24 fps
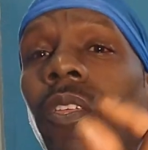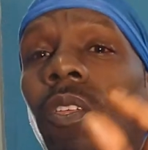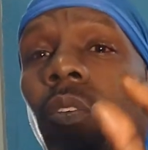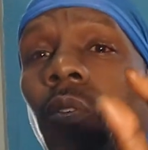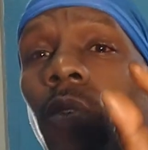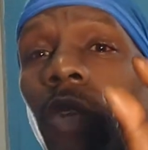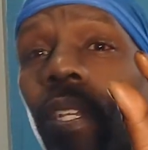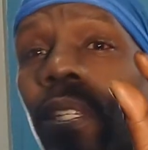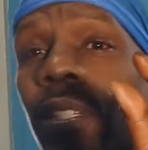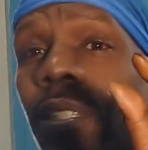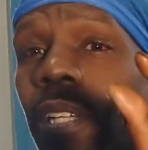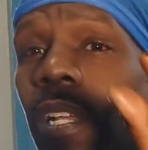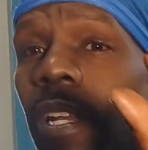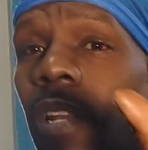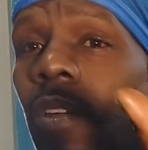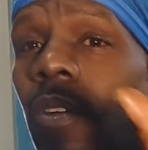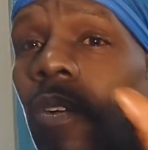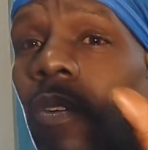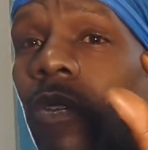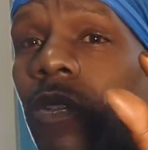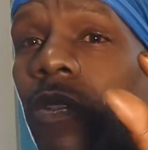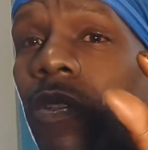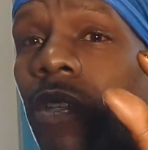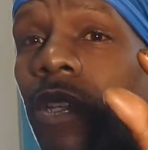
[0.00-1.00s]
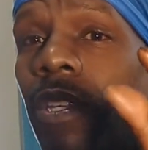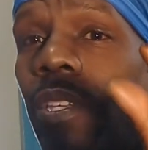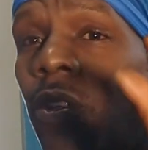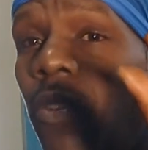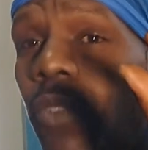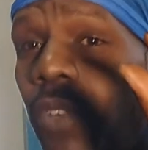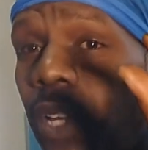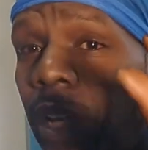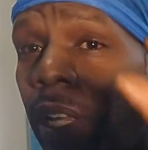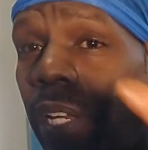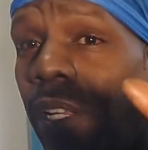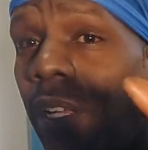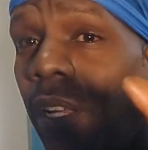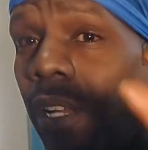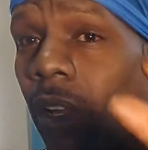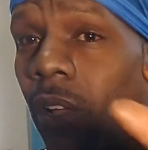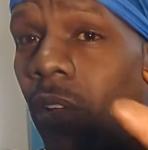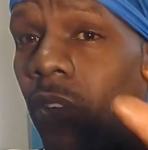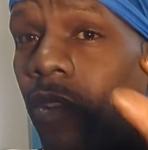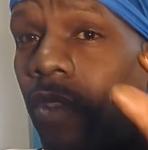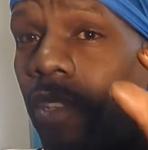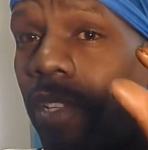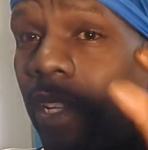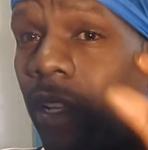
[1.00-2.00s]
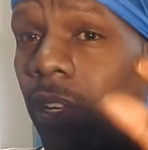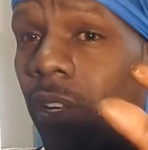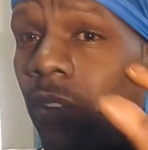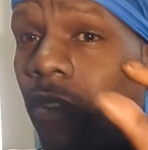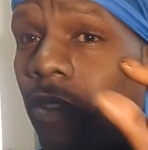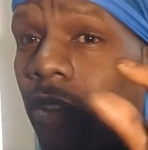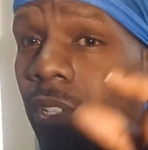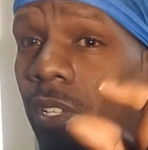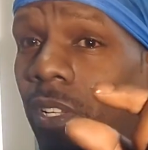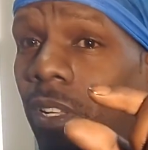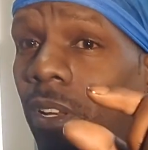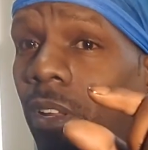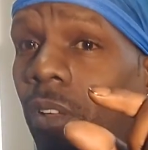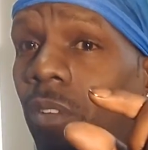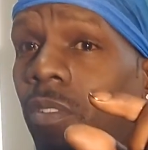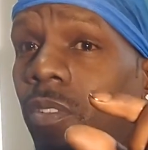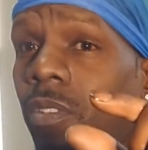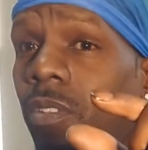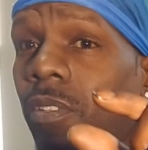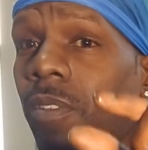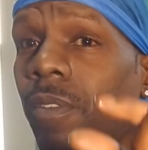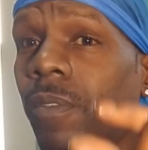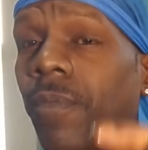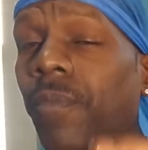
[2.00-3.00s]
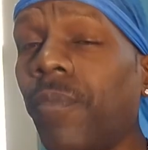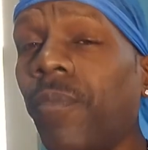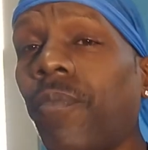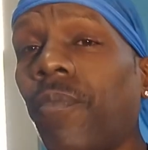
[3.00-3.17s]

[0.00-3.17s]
You this close. You getting closer and closer and closer.